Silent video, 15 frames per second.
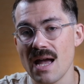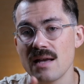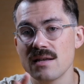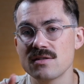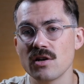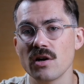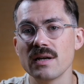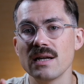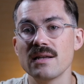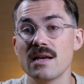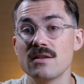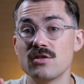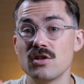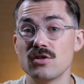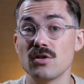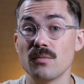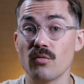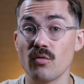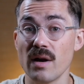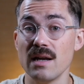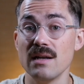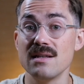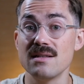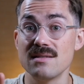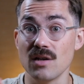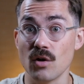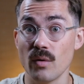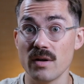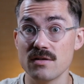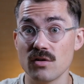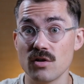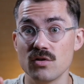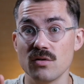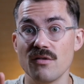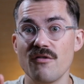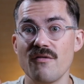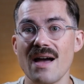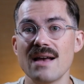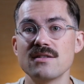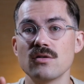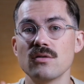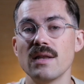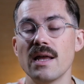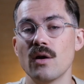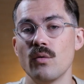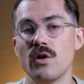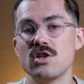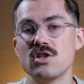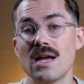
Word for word: Starknet has just upgraded its sequencer to a faster language